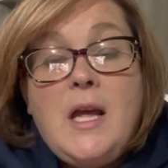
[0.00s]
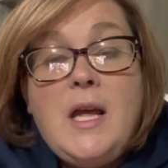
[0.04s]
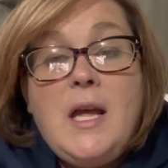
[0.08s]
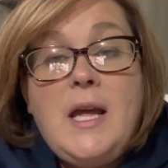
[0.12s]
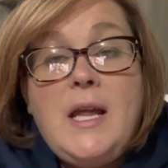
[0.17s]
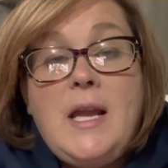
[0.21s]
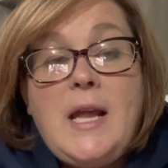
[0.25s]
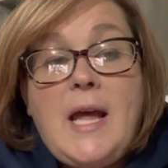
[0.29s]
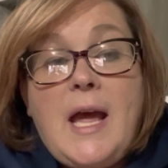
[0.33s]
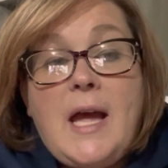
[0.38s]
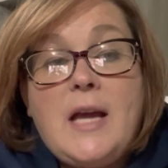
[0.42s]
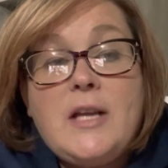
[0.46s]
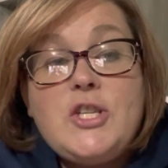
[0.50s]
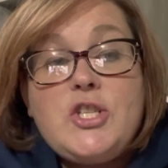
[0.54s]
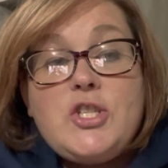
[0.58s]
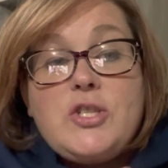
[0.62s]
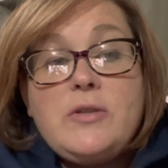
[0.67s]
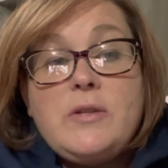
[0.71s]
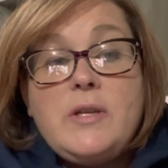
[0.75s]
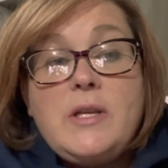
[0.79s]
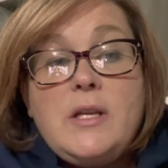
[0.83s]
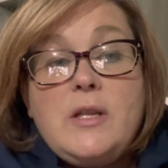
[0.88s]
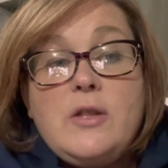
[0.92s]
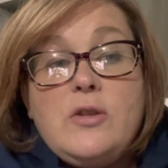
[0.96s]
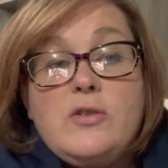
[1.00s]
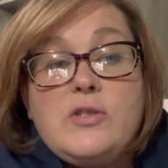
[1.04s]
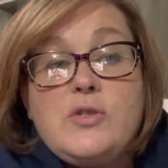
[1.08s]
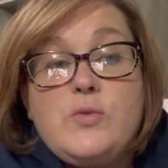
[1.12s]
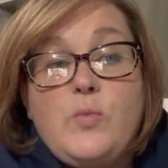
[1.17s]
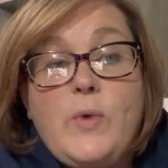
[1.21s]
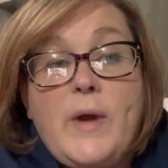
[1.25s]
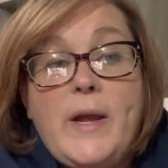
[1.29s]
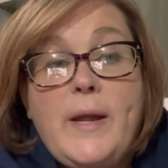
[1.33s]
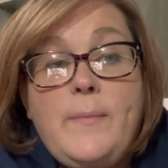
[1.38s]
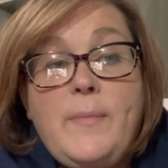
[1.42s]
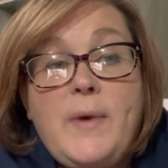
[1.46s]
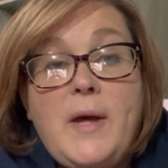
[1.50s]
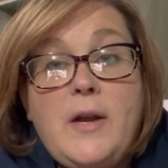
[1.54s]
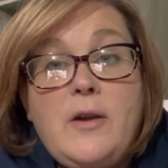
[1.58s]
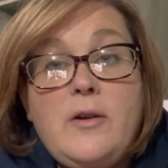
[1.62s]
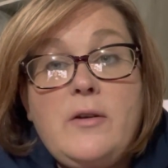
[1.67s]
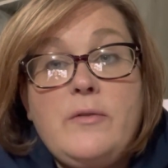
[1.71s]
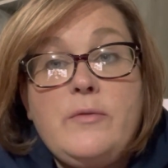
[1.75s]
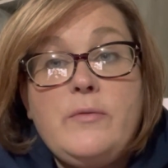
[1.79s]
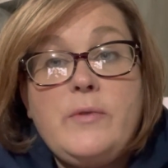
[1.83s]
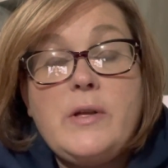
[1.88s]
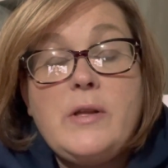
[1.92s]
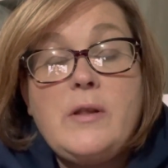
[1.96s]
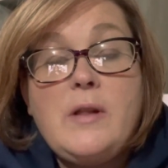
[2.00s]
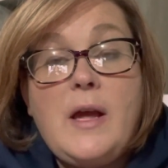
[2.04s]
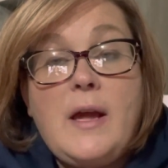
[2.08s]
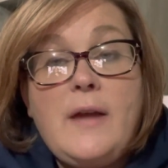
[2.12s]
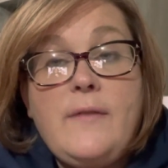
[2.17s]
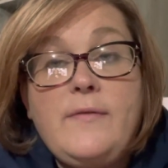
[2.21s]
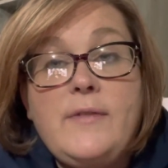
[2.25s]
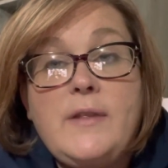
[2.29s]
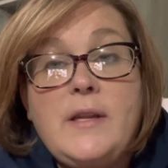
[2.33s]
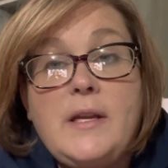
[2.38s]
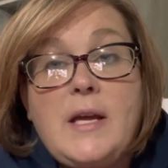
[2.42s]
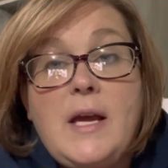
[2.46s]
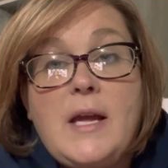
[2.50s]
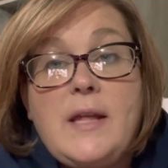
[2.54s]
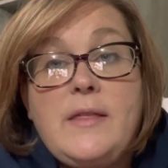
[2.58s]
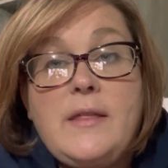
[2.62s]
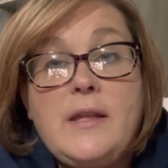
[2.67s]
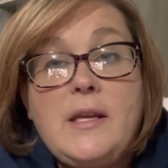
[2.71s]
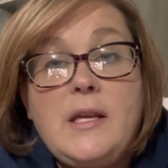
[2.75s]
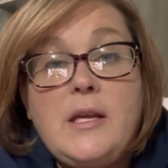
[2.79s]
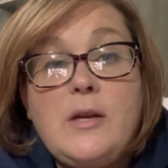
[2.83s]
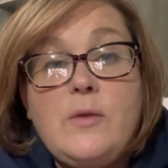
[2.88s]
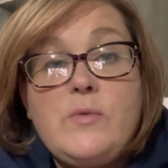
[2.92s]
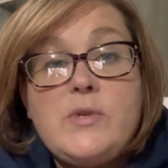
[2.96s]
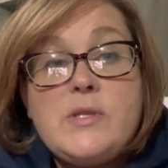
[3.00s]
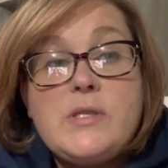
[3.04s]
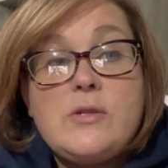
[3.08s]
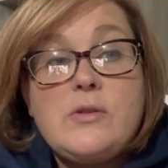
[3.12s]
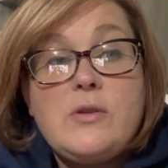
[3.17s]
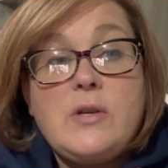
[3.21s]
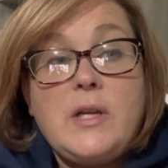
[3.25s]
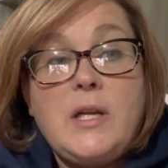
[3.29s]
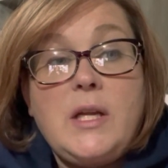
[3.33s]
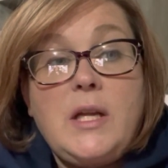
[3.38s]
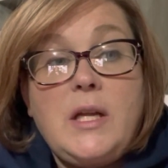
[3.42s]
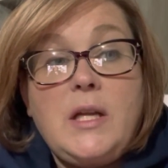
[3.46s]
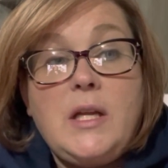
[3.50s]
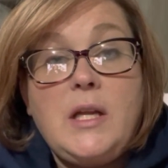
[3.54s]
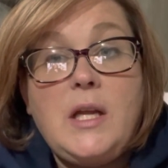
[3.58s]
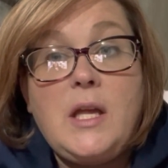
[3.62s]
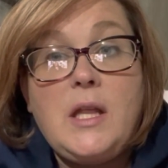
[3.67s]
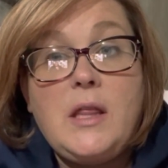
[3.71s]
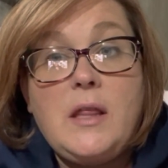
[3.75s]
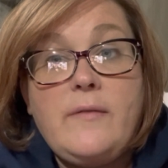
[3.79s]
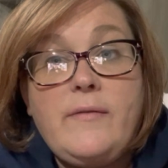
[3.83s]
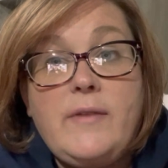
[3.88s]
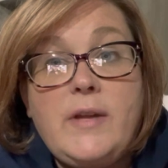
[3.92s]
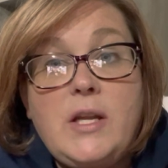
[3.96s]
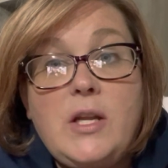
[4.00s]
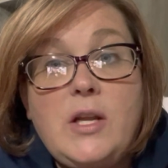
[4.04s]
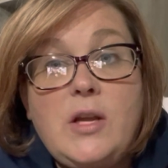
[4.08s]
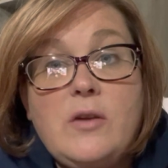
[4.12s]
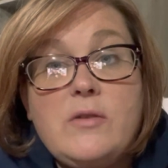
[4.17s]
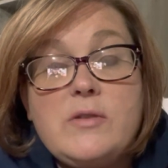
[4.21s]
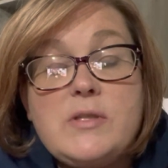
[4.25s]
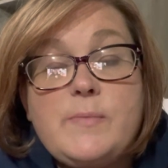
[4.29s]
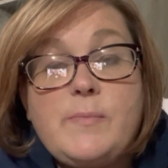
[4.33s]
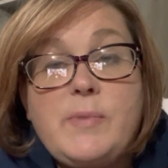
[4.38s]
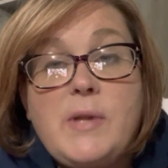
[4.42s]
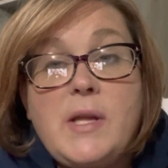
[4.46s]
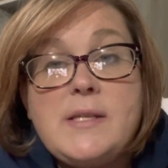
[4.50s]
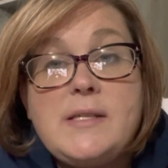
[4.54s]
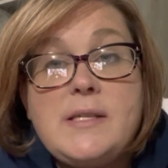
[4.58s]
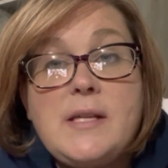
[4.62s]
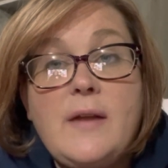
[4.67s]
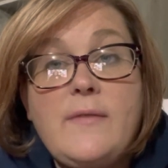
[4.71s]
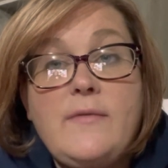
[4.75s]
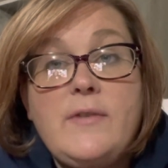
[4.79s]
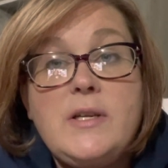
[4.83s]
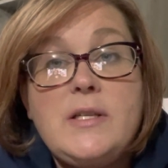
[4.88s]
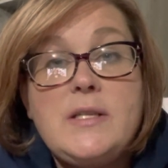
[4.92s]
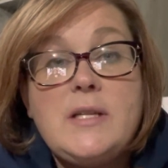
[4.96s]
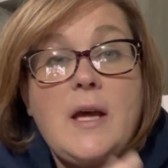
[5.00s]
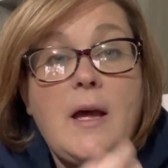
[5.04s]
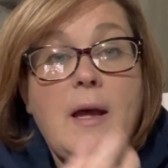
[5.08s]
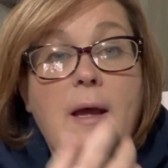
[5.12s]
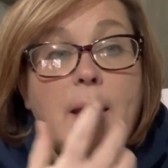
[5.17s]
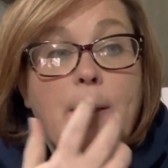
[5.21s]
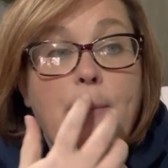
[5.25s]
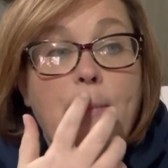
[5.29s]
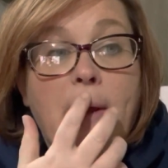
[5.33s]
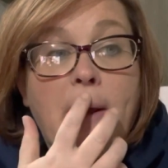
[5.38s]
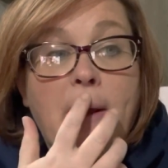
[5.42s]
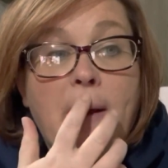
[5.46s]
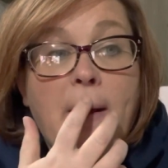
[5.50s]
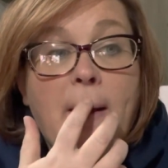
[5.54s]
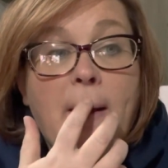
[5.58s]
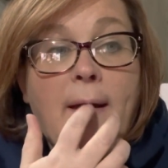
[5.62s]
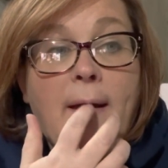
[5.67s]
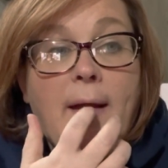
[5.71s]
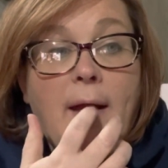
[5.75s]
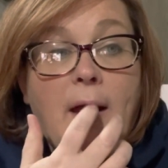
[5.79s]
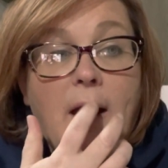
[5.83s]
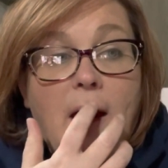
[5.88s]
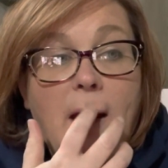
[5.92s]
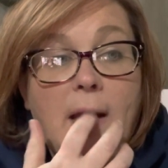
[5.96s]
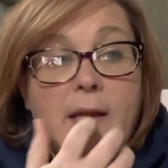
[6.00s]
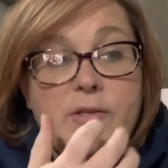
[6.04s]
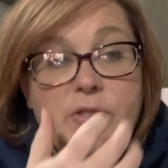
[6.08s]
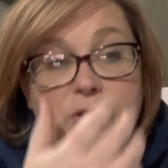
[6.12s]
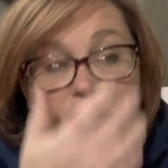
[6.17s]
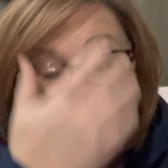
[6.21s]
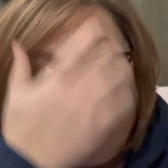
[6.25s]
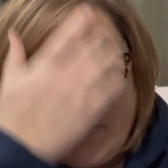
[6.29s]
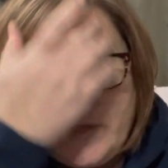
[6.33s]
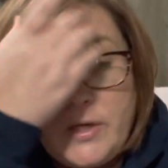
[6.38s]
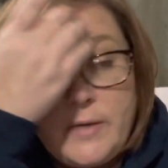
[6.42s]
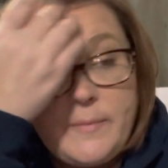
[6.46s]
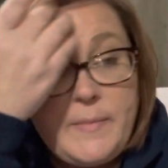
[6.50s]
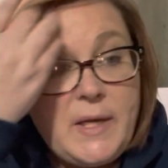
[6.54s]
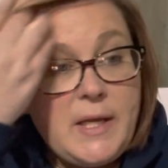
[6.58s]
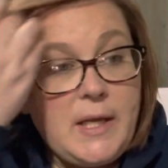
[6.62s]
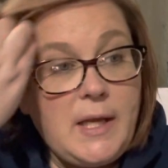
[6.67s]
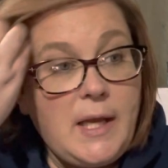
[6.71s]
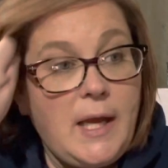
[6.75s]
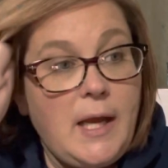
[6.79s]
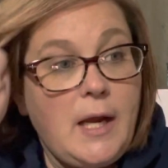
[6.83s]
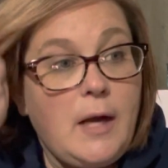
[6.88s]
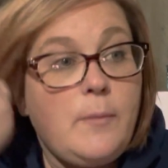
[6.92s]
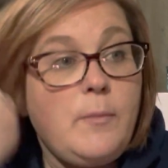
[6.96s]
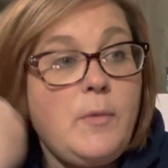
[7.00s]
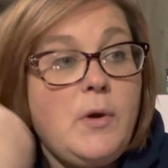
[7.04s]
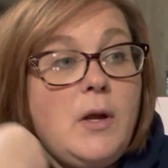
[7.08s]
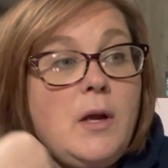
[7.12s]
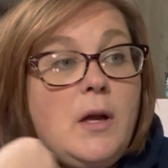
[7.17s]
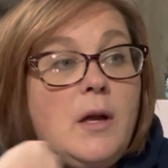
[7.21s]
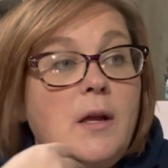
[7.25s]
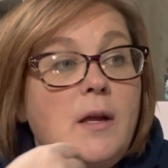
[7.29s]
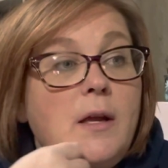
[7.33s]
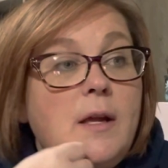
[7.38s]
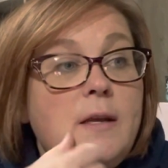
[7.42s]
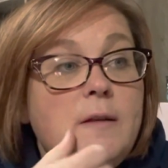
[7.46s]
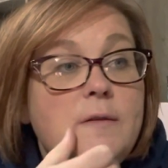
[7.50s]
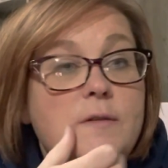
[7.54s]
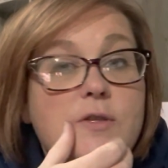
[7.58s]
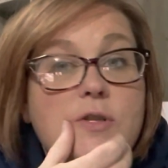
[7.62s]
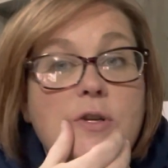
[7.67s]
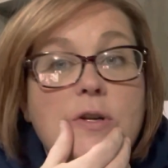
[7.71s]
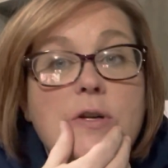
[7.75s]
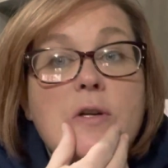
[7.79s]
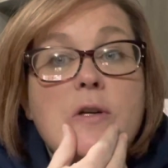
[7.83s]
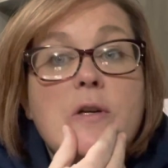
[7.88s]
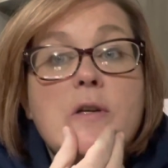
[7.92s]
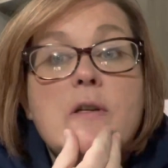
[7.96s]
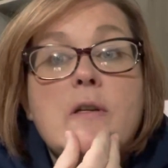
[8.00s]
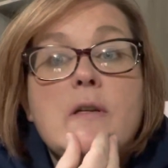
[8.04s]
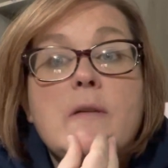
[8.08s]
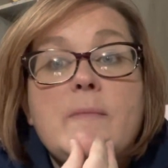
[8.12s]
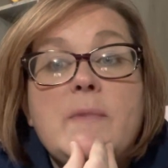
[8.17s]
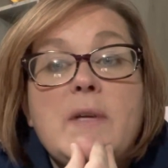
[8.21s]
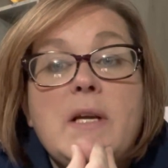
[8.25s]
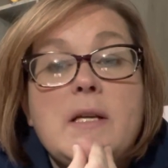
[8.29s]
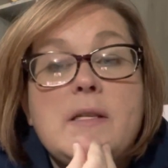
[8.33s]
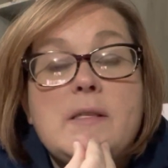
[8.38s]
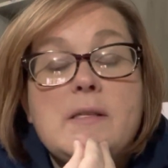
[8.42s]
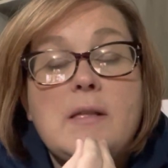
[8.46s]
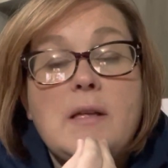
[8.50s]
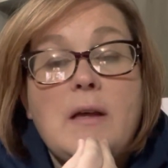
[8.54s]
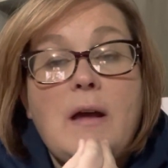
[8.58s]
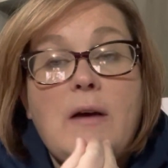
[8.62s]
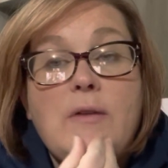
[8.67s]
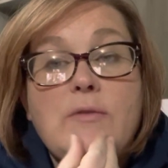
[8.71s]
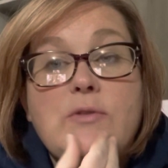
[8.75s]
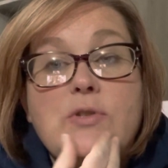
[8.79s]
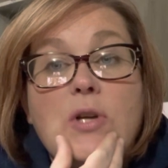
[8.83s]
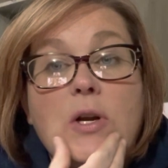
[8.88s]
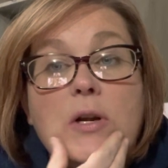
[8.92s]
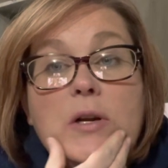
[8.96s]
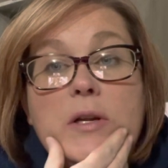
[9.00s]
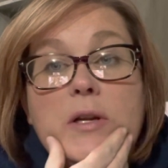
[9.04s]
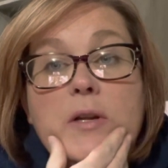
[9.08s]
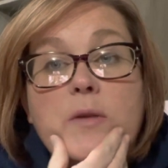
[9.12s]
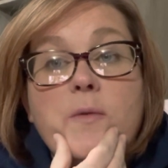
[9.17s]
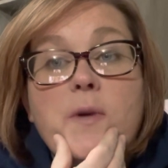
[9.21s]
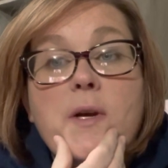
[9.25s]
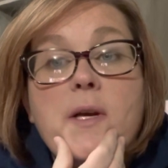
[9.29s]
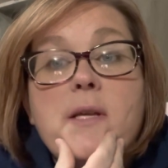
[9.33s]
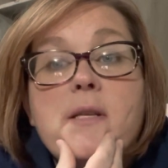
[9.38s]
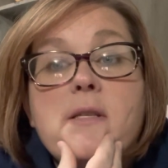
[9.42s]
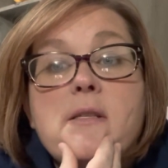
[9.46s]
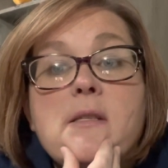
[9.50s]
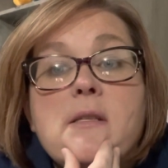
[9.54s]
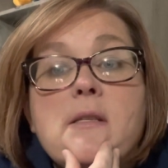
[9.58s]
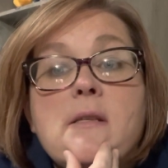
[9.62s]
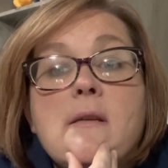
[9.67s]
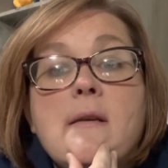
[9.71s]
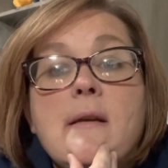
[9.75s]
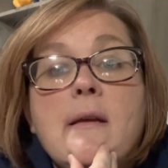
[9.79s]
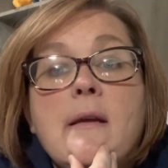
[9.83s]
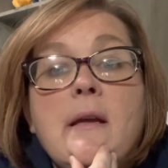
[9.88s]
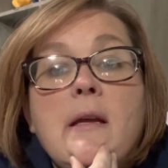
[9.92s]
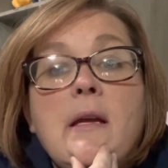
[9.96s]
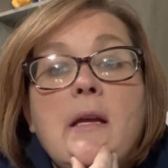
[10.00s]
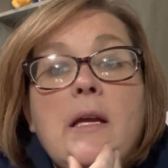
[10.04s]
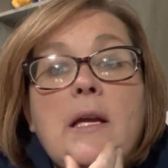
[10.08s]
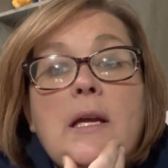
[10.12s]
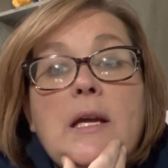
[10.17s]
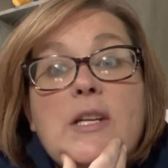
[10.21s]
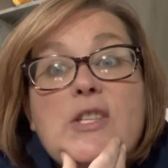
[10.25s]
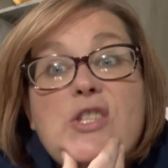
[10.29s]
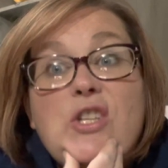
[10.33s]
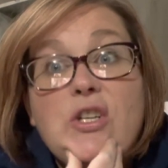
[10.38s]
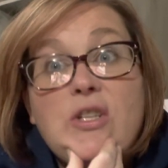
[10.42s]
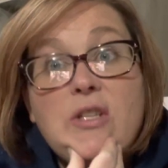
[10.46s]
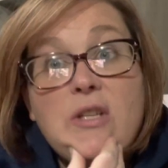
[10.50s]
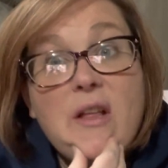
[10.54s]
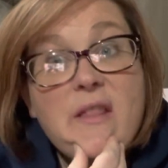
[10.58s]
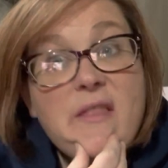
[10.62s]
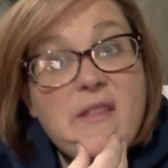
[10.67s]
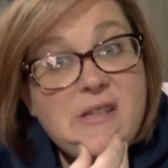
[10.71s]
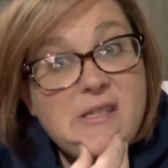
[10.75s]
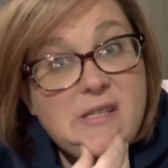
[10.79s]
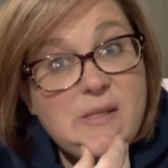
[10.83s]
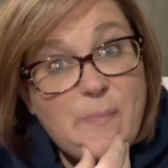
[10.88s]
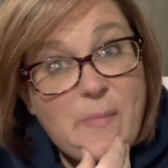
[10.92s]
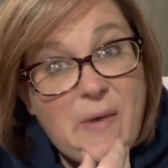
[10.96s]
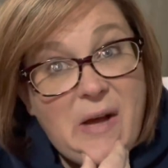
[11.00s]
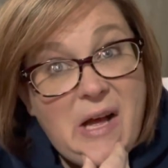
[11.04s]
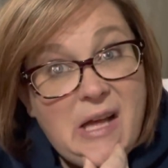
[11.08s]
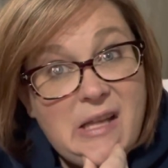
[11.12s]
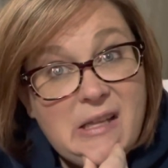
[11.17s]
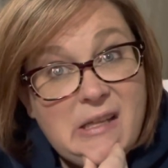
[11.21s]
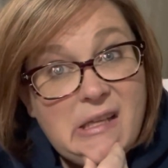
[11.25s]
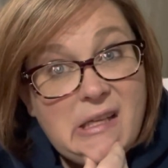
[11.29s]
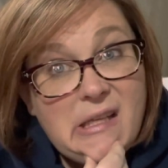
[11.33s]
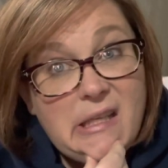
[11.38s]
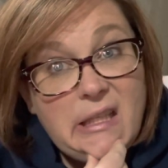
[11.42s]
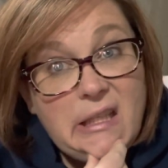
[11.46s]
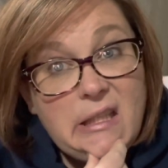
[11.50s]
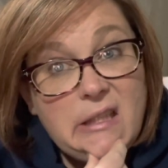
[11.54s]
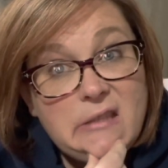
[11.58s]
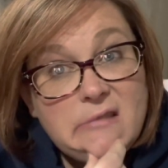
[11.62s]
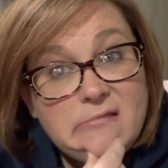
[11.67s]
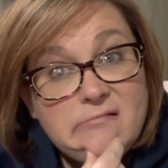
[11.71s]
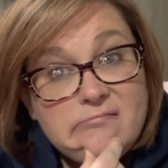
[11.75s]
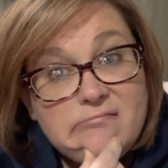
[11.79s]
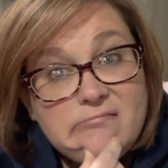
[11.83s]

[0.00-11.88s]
It actually looks way better in real life than I think it was looking in the videos. Plus every time I turned on my camera, it turned, because of the how dark it was, it turned on the spotlight.